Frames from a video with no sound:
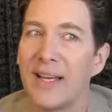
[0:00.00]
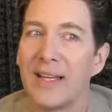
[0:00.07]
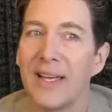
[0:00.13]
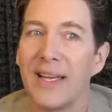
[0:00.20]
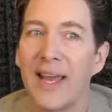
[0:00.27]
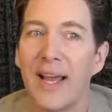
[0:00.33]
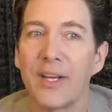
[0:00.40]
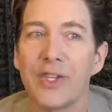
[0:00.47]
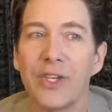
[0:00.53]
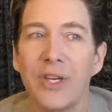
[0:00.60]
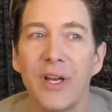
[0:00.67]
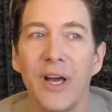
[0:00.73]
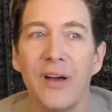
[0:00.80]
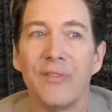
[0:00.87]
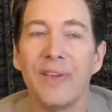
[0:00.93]

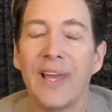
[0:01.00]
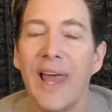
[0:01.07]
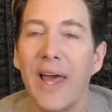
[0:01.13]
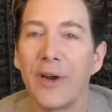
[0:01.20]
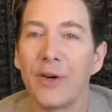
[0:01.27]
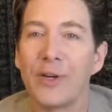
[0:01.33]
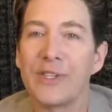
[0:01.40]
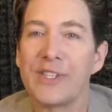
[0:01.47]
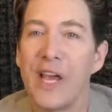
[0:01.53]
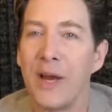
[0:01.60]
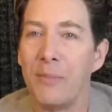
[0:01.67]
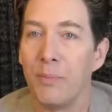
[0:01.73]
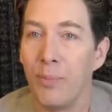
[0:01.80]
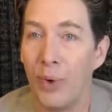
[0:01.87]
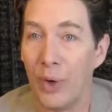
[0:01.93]
collection of letters
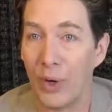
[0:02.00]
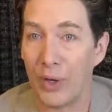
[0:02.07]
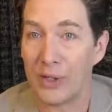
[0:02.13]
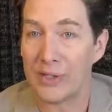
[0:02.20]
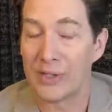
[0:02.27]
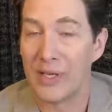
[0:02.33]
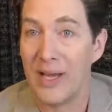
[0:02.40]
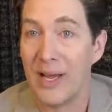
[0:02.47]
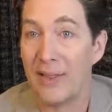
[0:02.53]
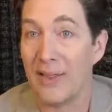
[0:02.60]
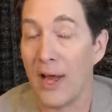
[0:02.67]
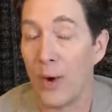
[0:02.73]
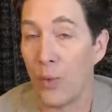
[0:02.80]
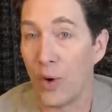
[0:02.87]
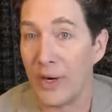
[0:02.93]
and books
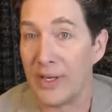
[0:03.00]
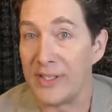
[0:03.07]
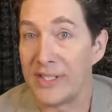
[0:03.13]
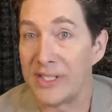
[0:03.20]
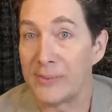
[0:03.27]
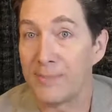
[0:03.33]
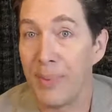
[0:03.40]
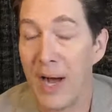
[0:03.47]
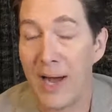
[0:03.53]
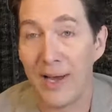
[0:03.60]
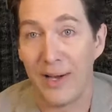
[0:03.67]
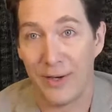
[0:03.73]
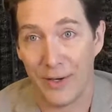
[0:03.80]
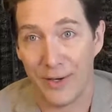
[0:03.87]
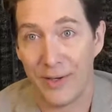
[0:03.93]
that were
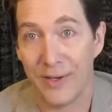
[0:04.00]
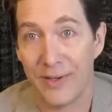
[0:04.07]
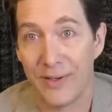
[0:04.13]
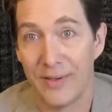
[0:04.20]
inspired